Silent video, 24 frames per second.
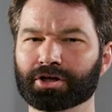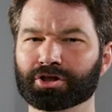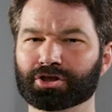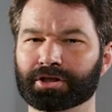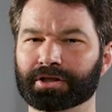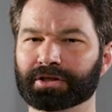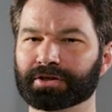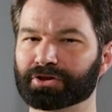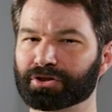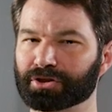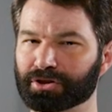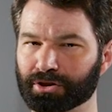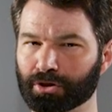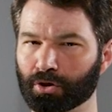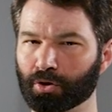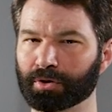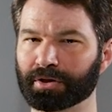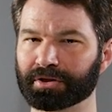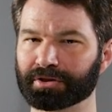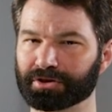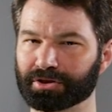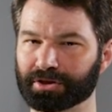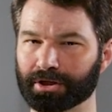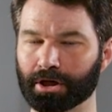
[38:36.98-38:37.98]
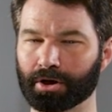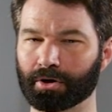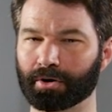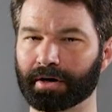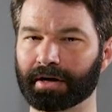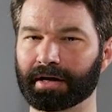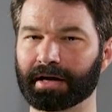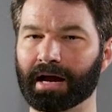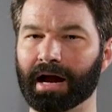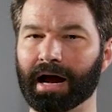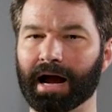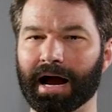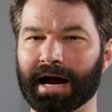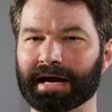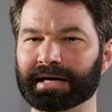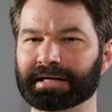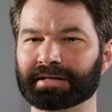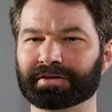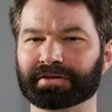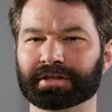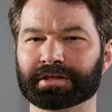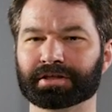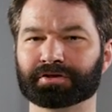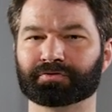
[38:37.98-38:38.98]
she is still considering
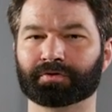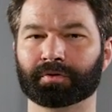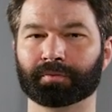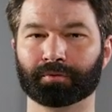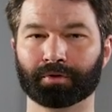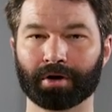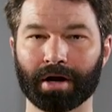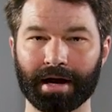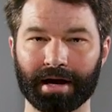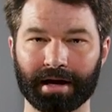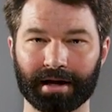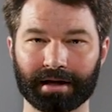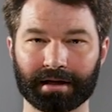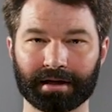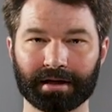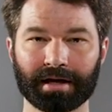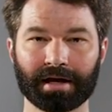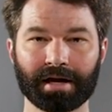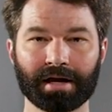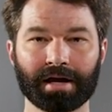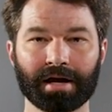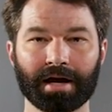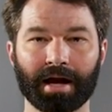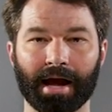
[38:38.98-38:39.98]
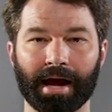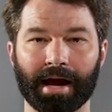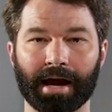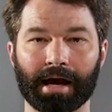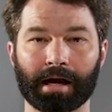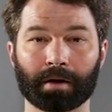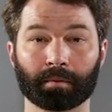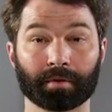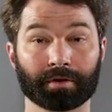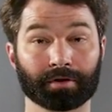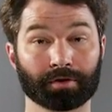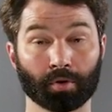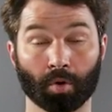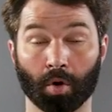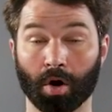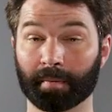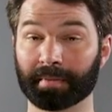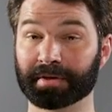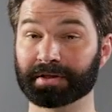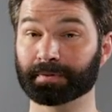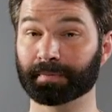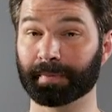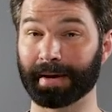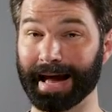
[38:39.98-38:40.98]
hiding this from Ray, and with
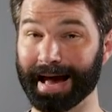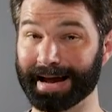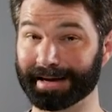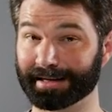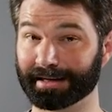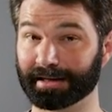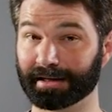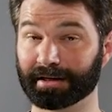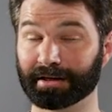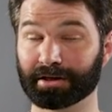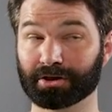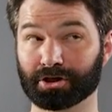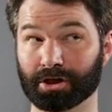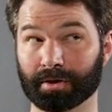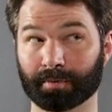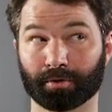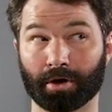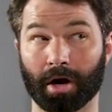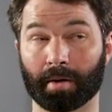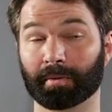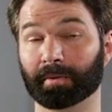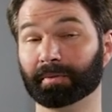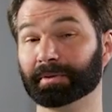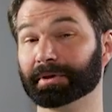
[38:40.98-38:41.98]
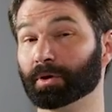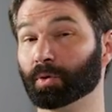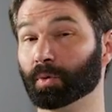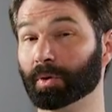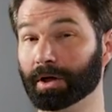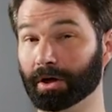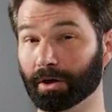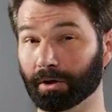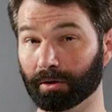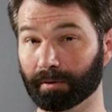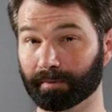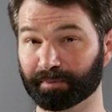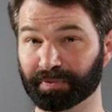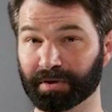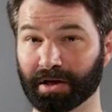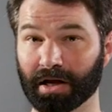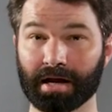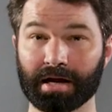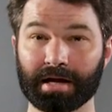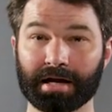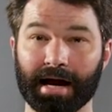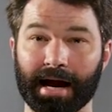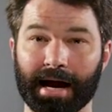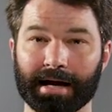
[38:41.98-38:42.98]
Norman's backing, she probably will.
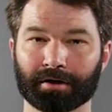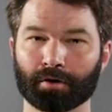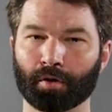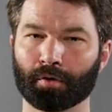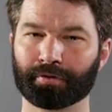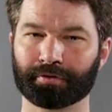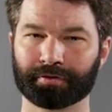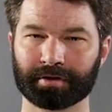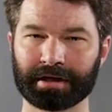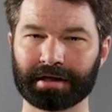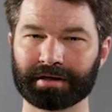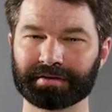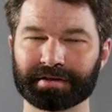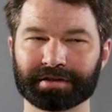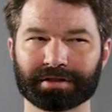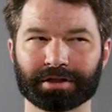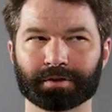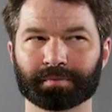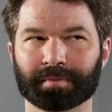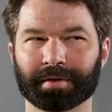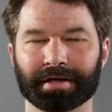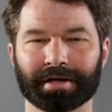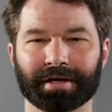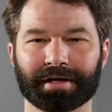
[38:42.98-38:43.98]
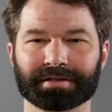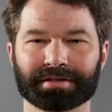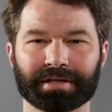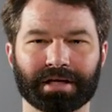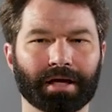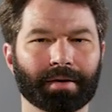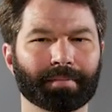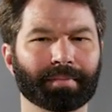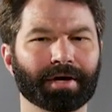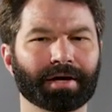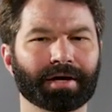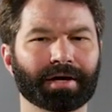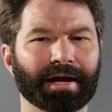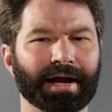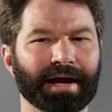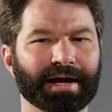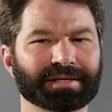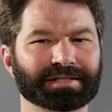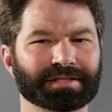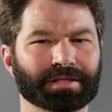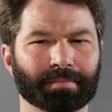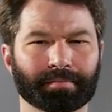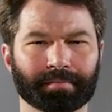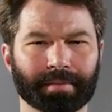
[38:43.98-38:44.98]
I don't think this is because Emma
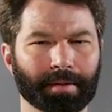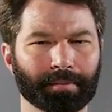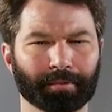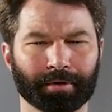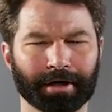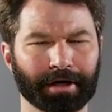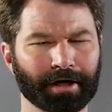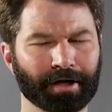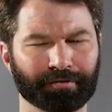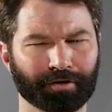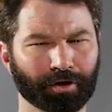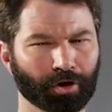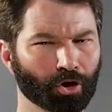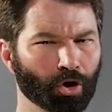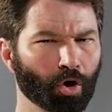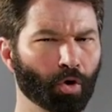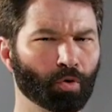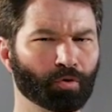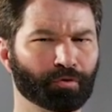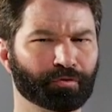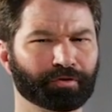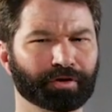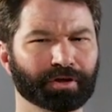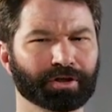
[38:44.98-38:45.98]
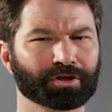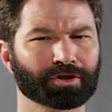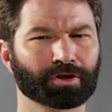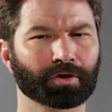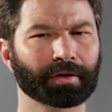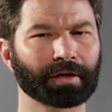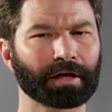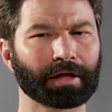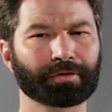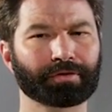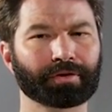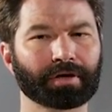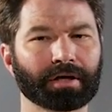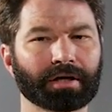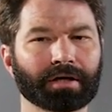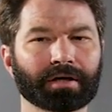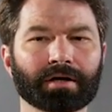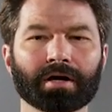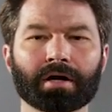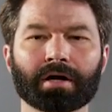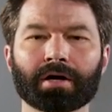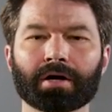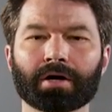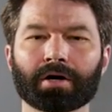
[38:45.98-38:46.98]
has the memory of a goldfish or anything.
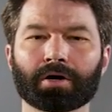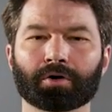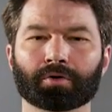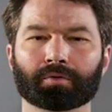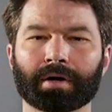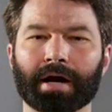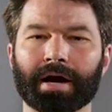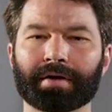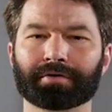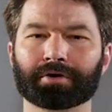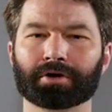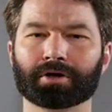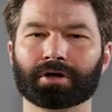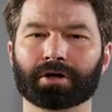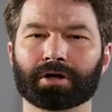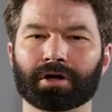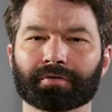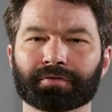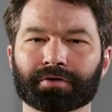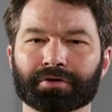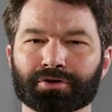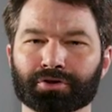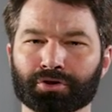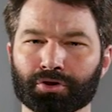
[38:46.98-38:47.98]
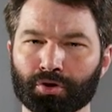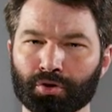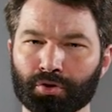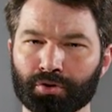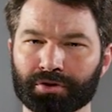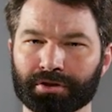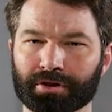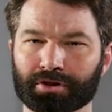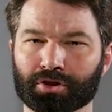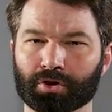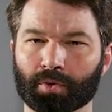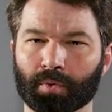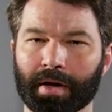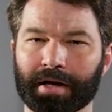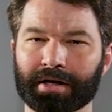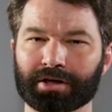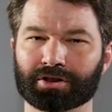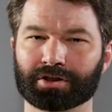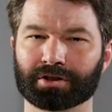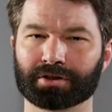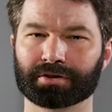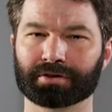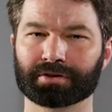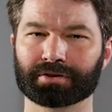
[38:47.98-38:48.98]
Rather, the two
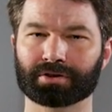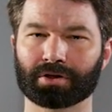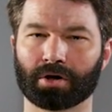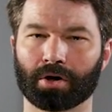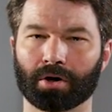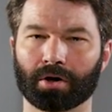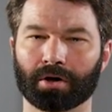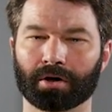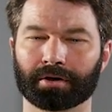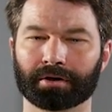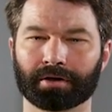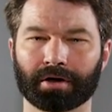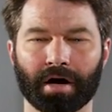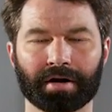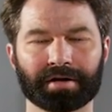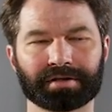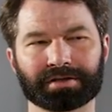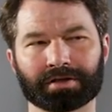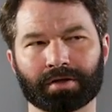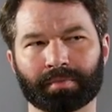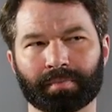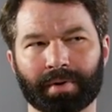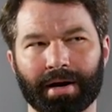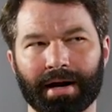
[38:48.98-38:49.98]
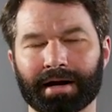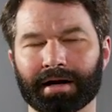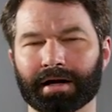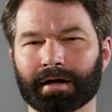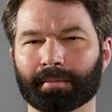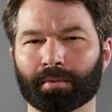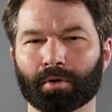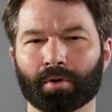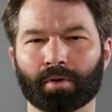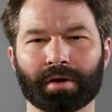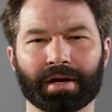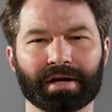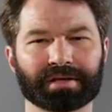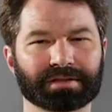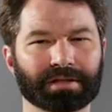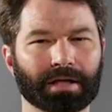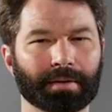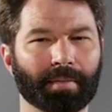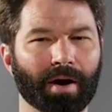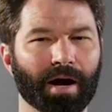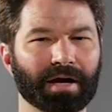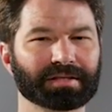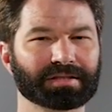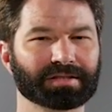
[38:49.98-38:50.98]
situations are not as comparable as they
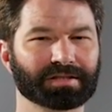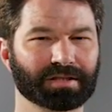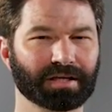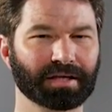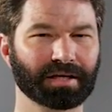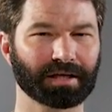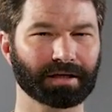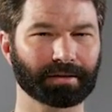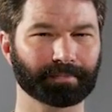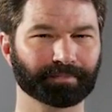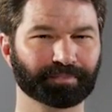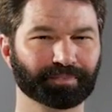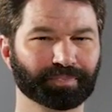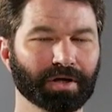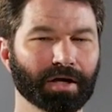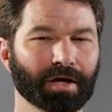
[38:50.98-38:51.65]
might seem.